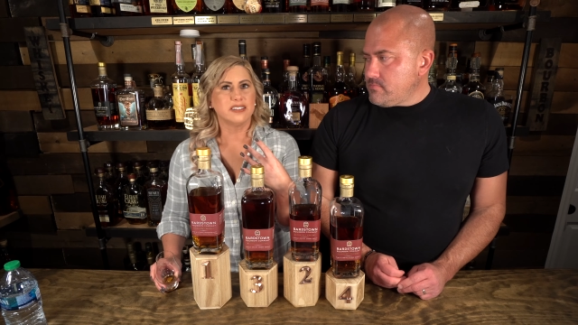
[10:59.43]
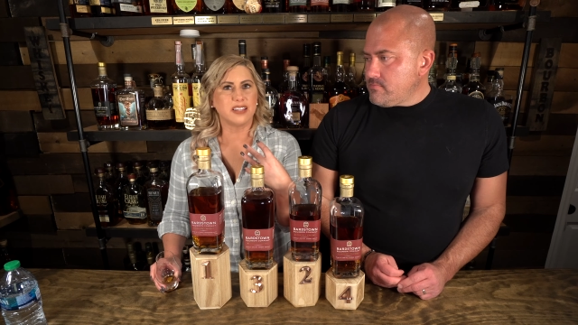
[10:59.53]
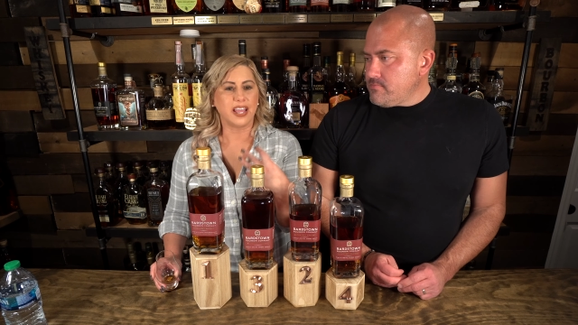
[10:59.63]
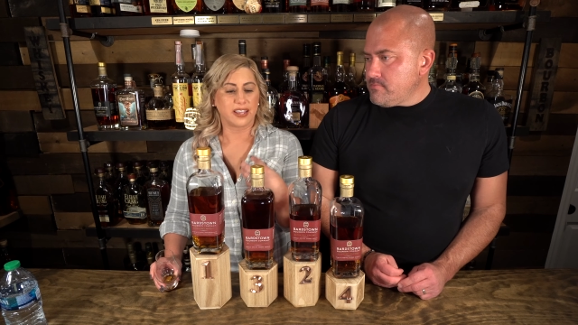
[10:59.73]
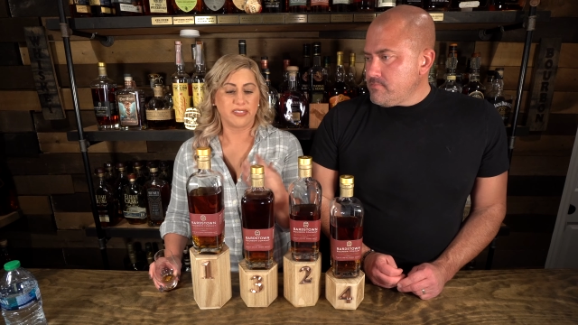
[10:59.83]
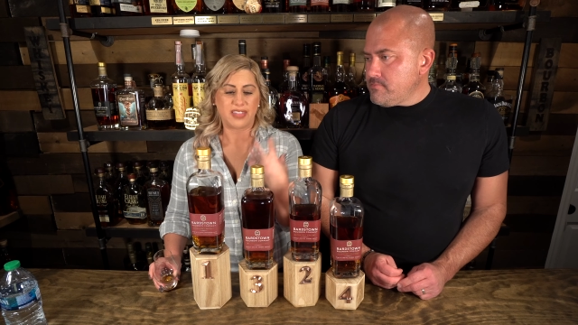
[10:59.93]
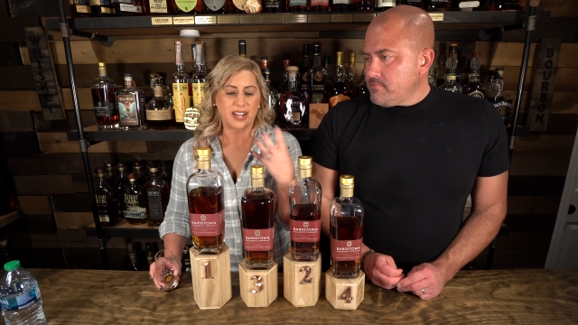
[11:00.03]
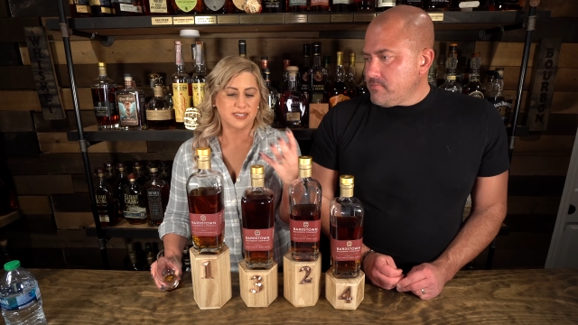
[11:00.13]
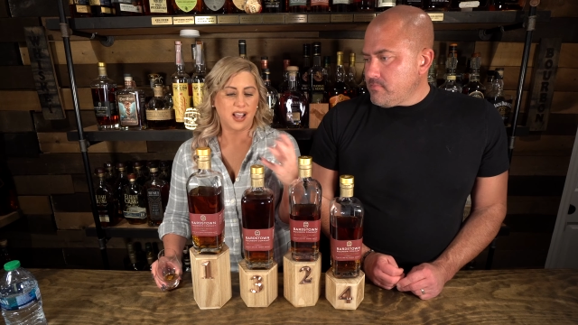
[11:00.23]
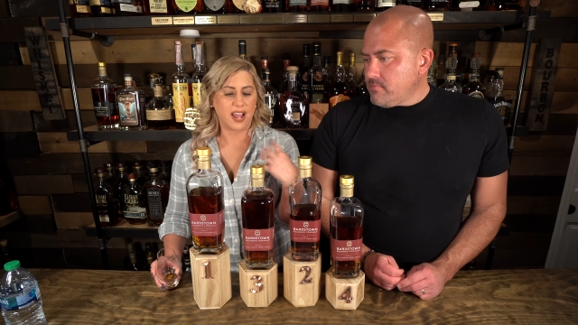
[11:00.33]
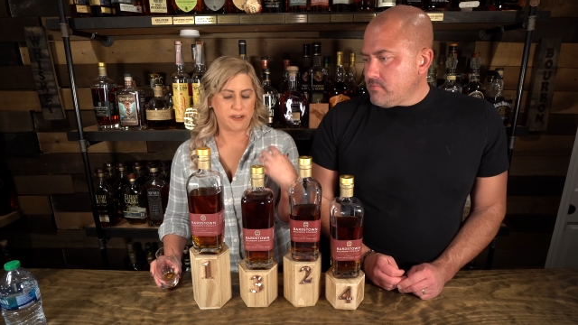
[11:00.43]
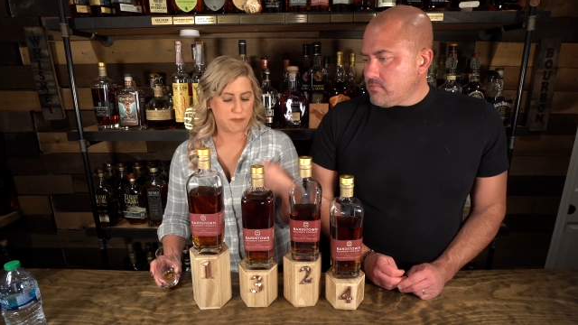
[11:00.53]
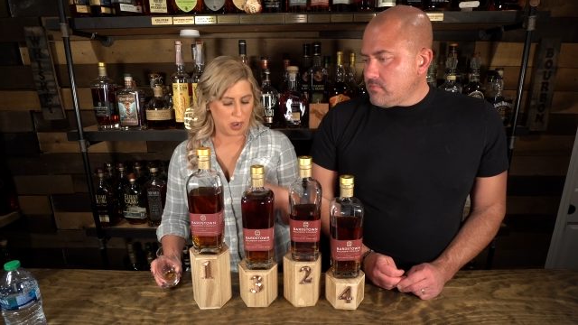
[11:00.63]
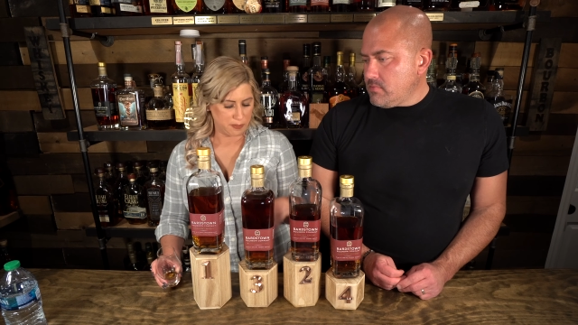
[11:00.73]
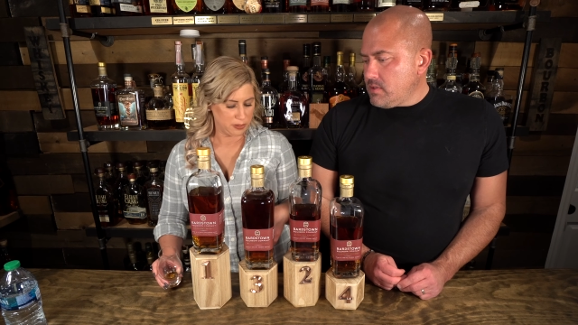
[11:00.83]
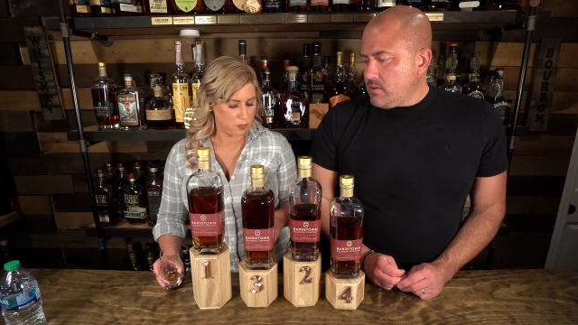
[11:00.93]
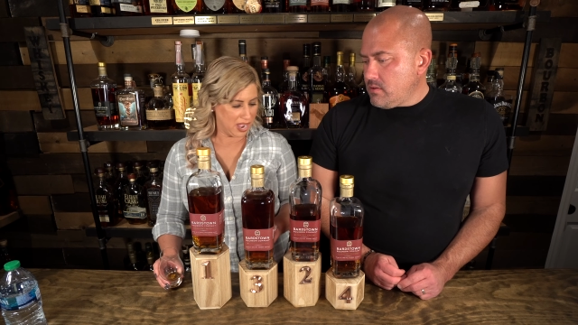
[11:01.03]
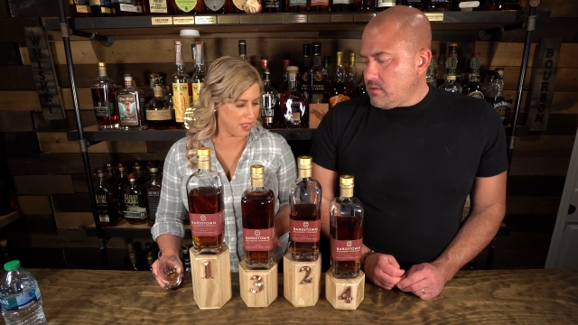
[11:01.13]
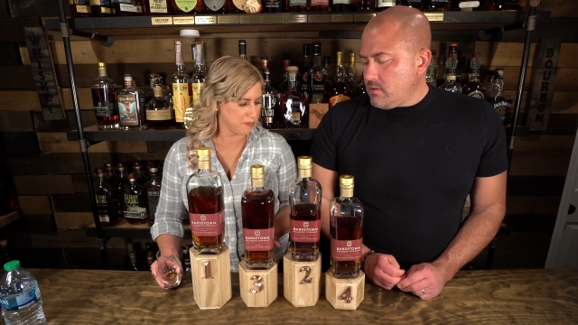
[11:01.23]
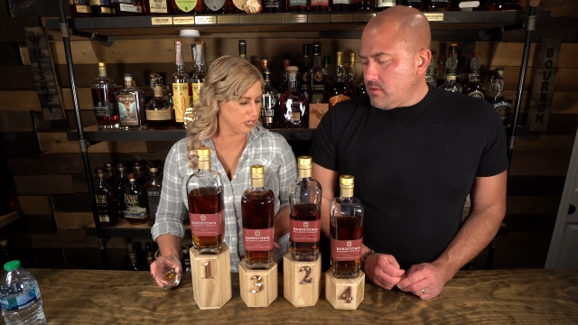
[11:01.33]
Speaker 1: like that's kind of probably
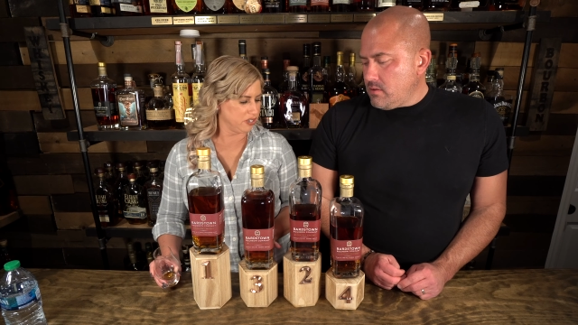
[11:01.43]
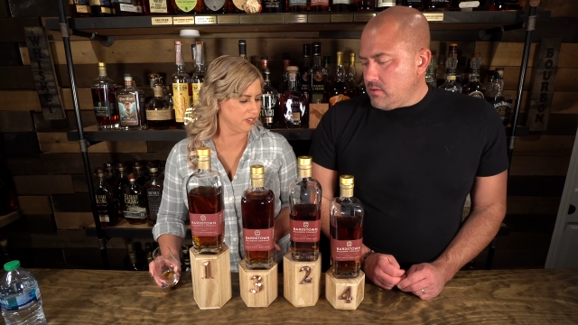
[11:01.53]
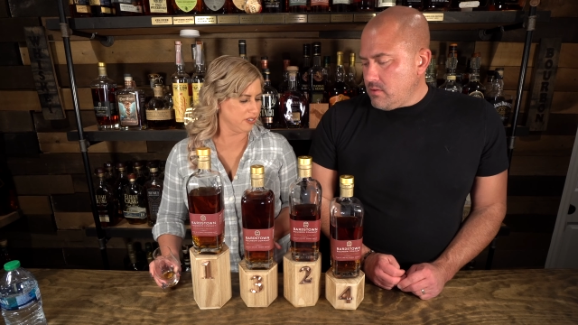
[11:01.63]
why I put it